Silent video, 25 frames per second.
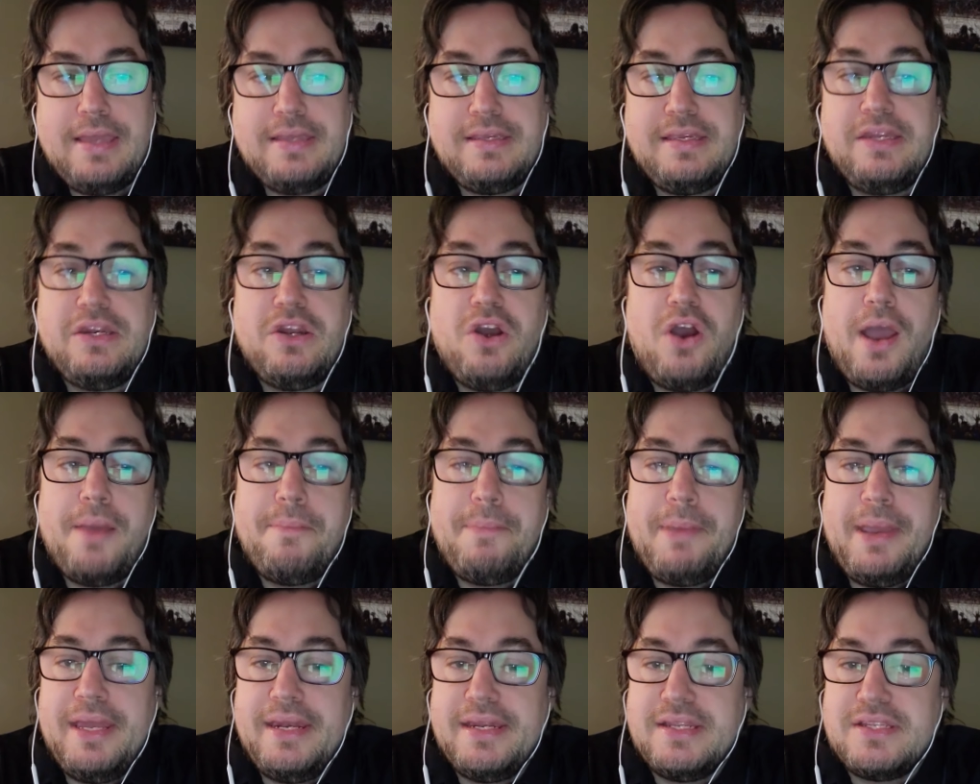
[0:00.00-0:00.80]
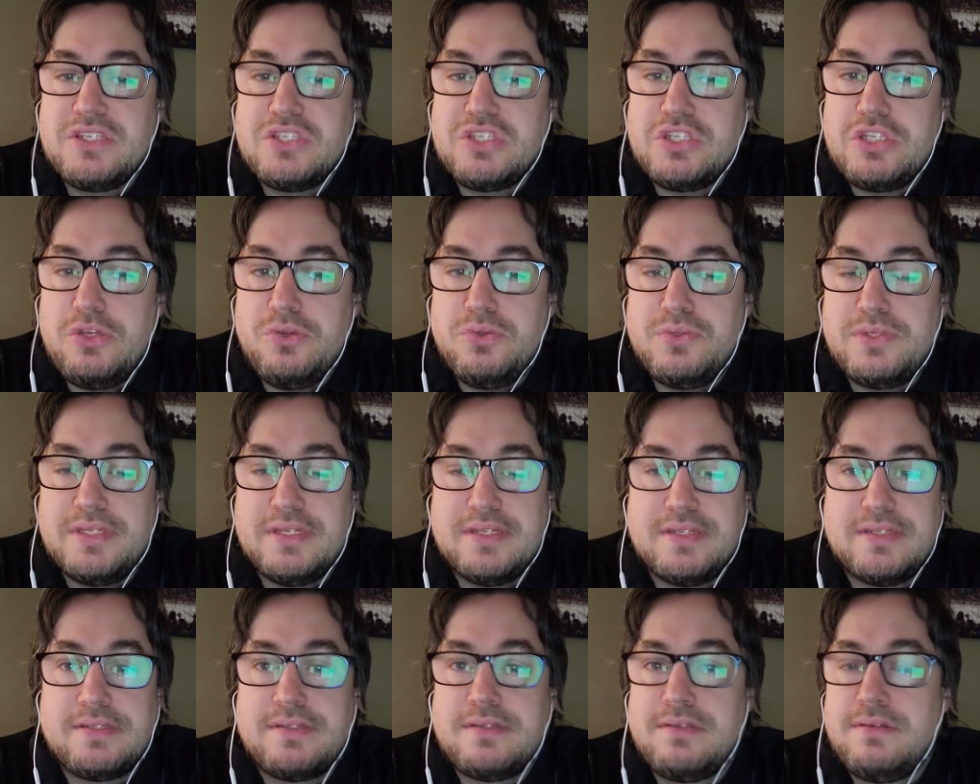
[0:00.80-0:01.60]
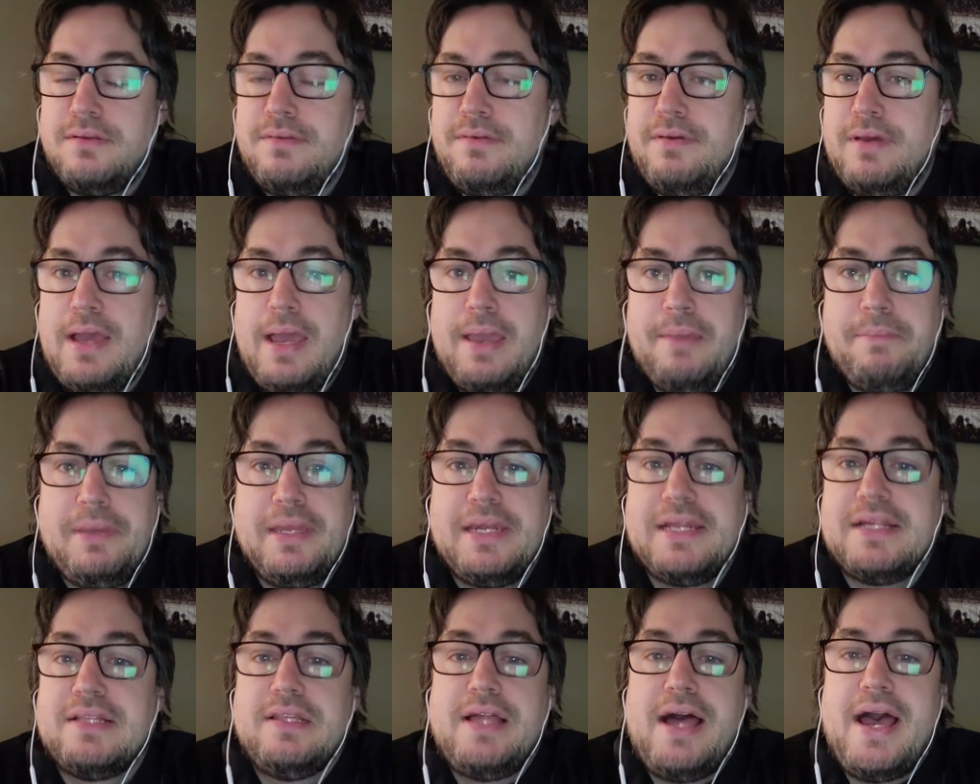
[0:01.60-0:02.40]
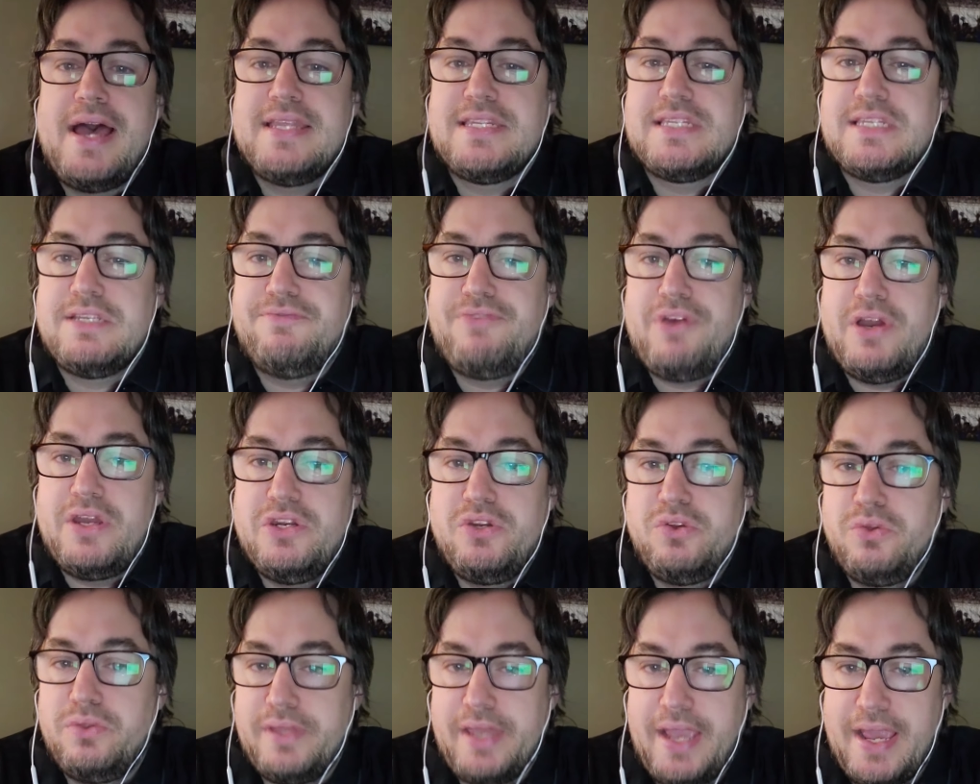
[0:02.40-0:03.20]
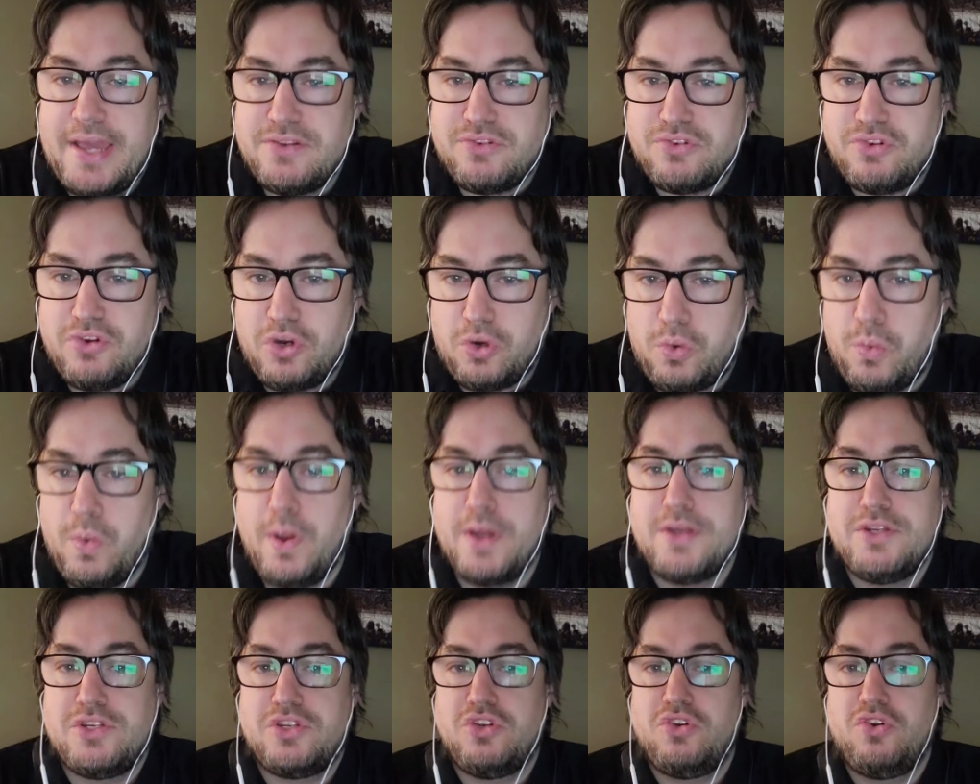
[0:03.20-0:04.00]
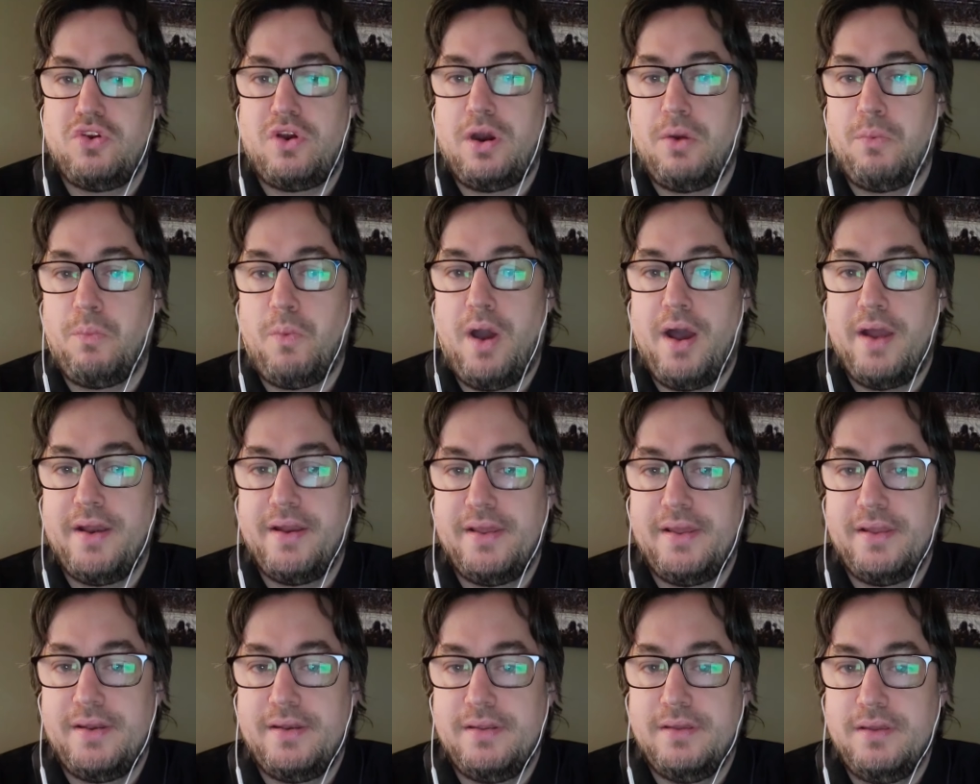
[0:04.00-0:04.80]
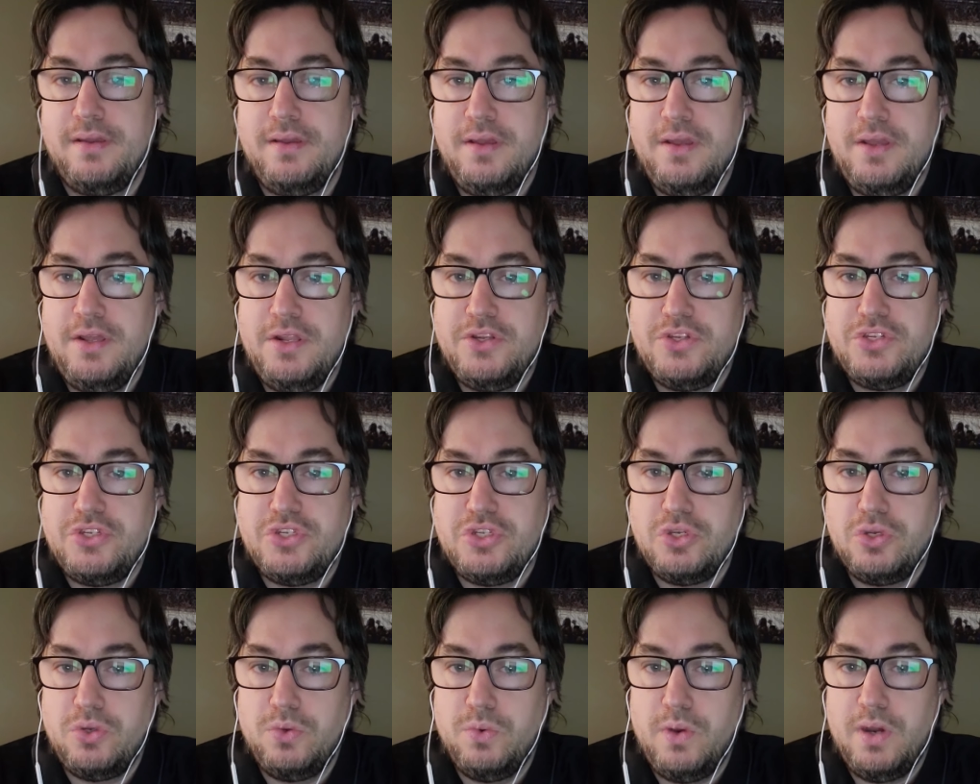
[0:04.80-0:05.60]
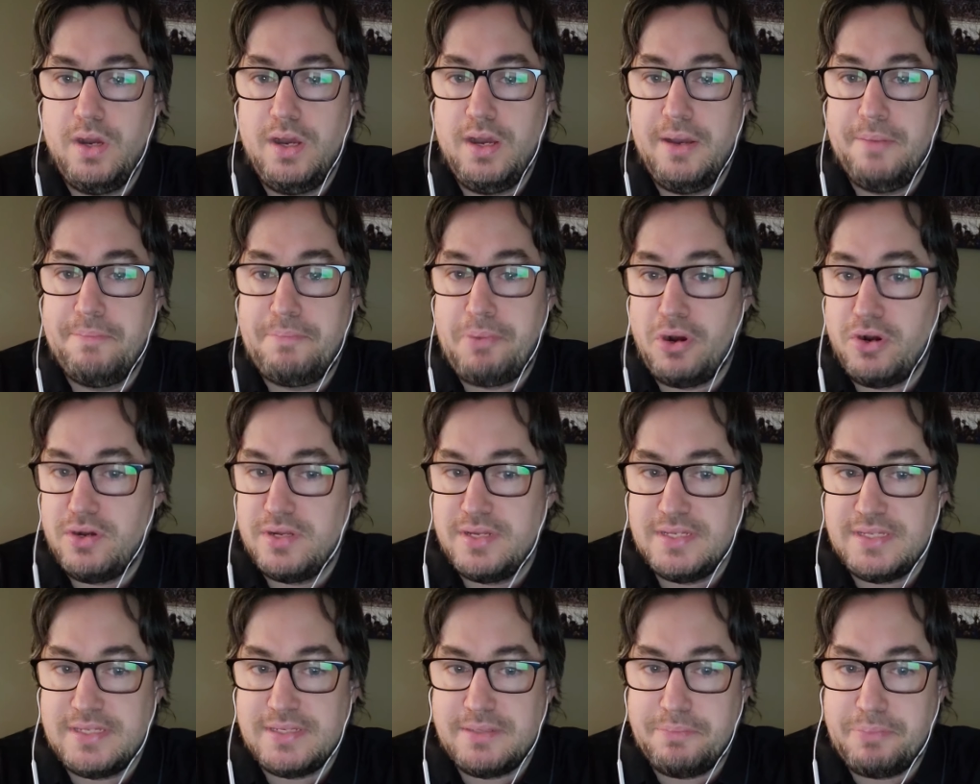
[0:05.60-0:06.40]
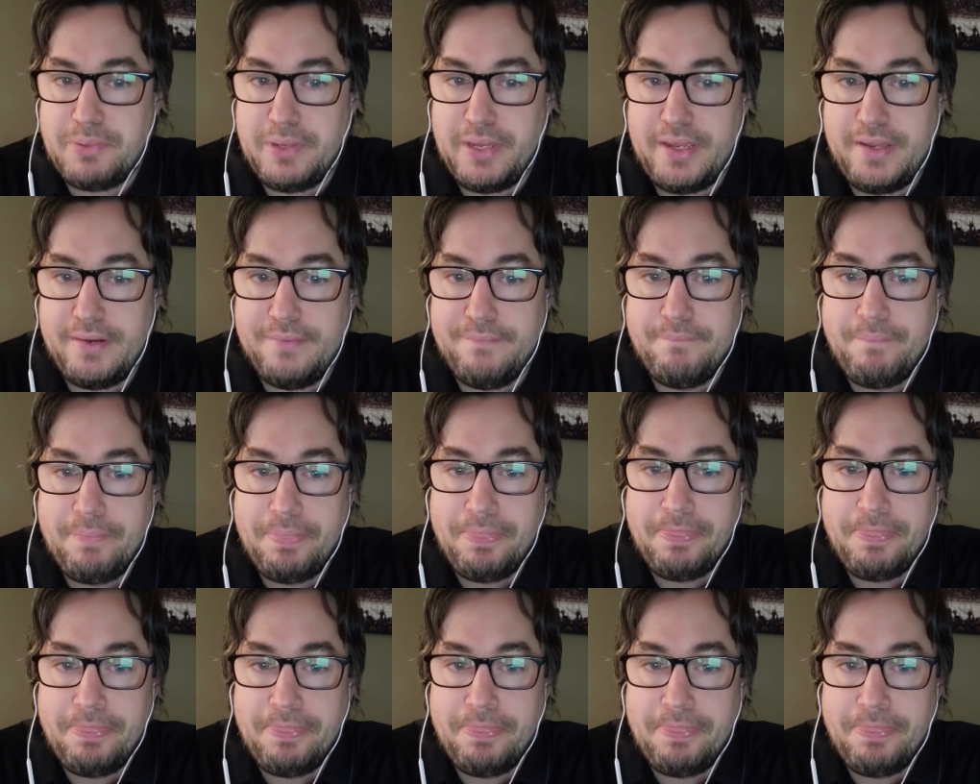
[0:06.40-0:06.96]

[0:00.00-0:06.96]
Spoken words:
You know, I made excuses in class if I knew the answer to a question or I wanted to participate.